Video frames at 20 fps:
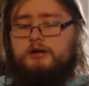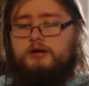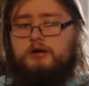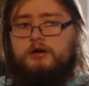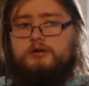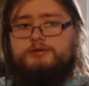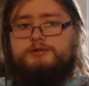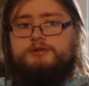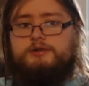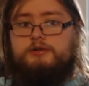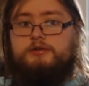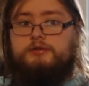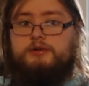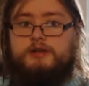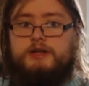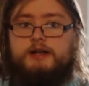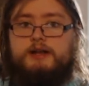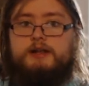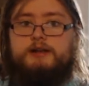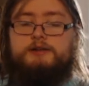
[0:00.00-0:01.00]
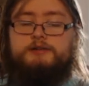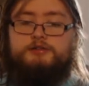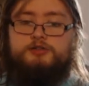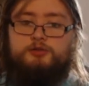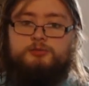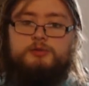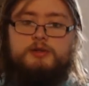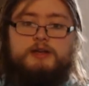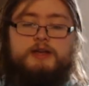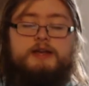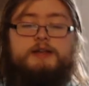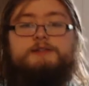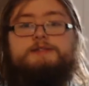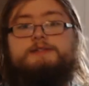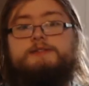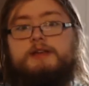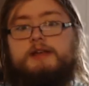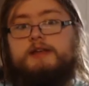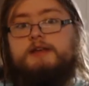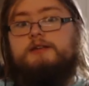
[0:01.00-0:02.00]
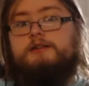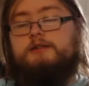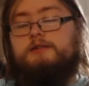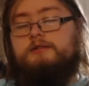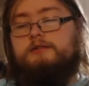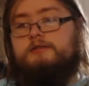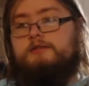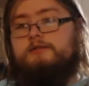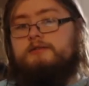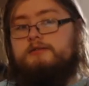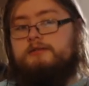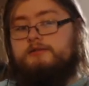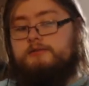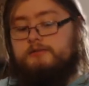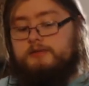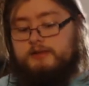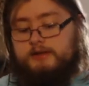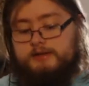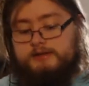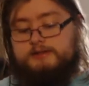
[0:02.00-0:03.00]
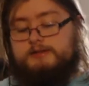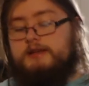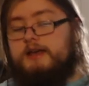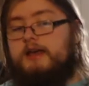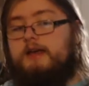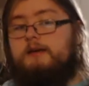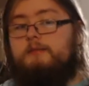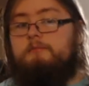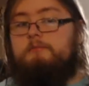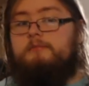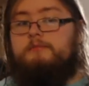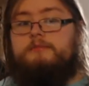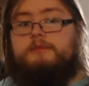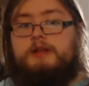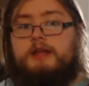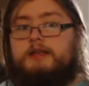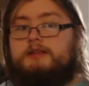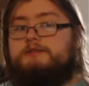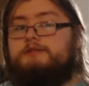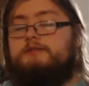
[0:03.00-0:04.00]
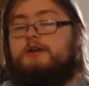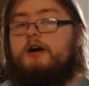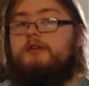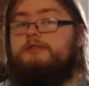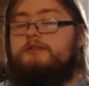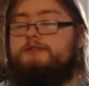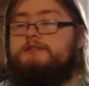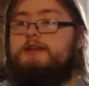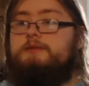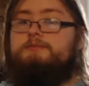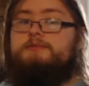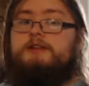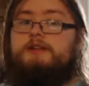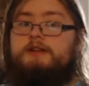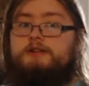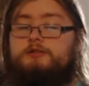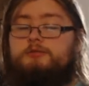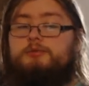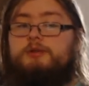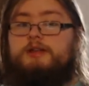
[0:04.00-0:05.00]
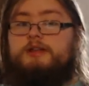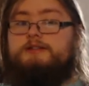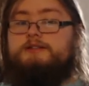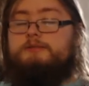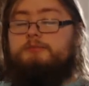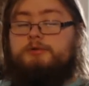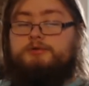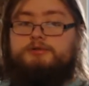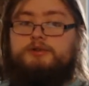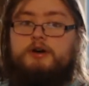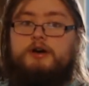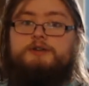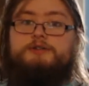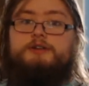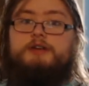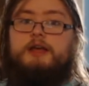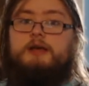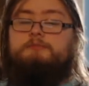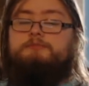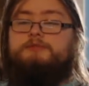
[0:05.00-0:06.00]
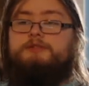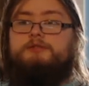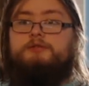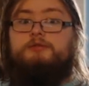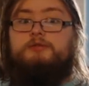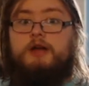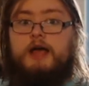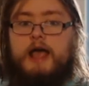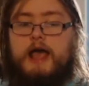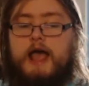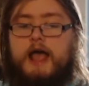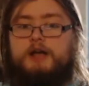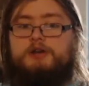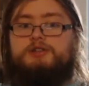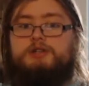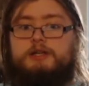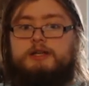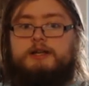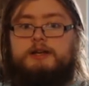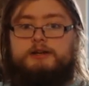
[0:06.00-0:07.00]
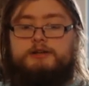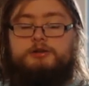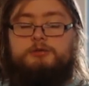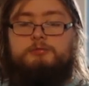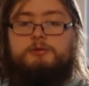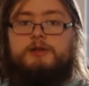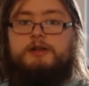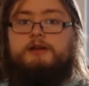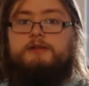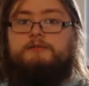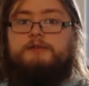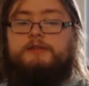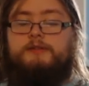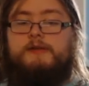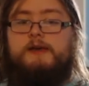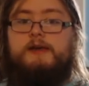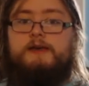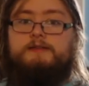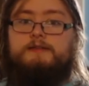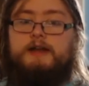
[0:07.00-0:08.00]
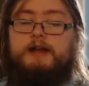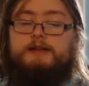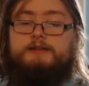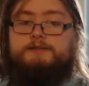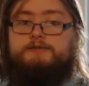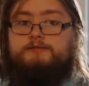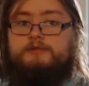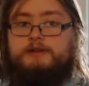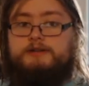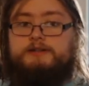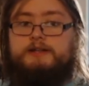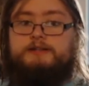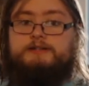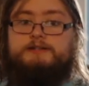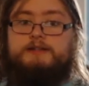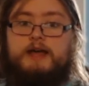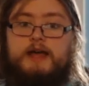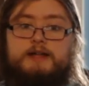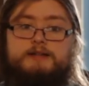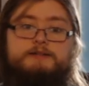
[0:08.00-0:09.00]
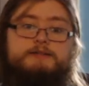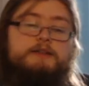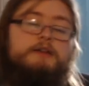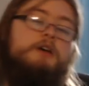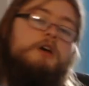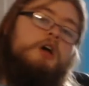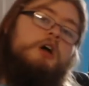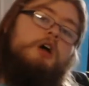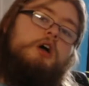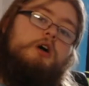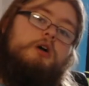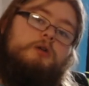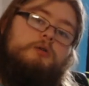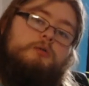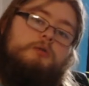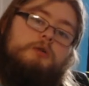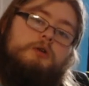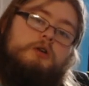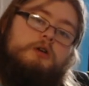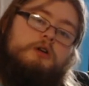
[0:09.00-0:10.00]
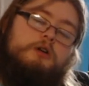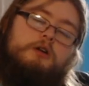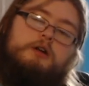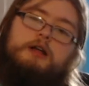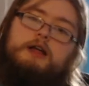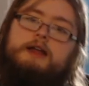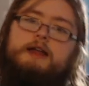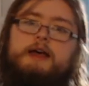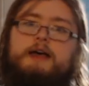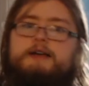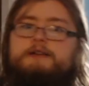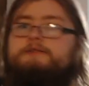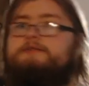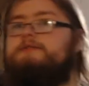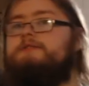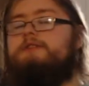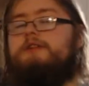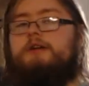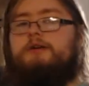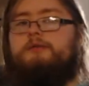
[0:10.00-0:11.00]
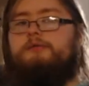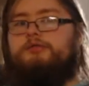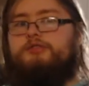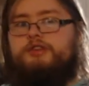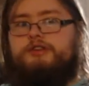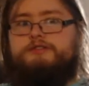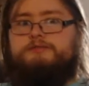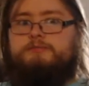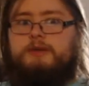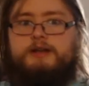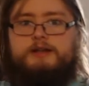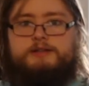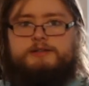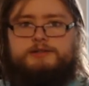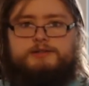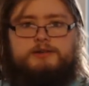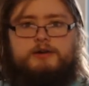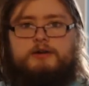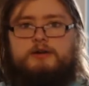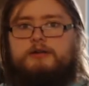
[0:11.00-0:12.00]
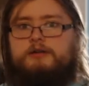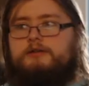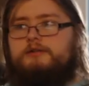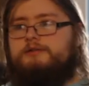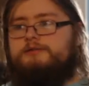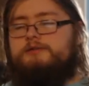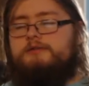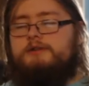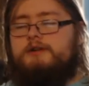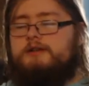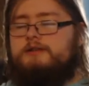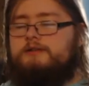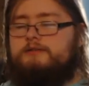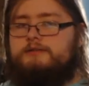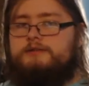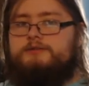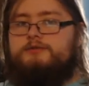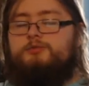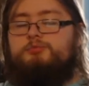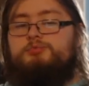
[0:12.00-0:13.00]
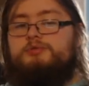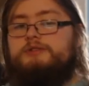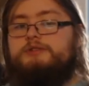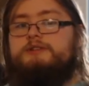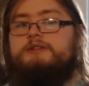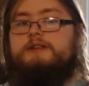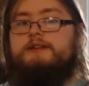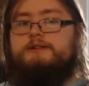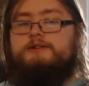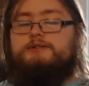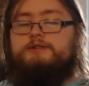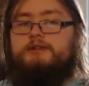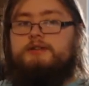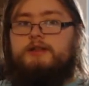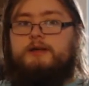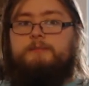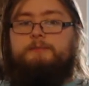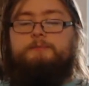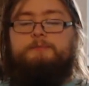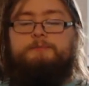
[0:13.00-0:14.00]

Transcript: Also, getting duplicates in this game is not the same as getting duplicates in most gacha games. You don't actually get a duplicate of the thing that has reset stats, or it has, you know, this many stars or anything. There's no prestige to them.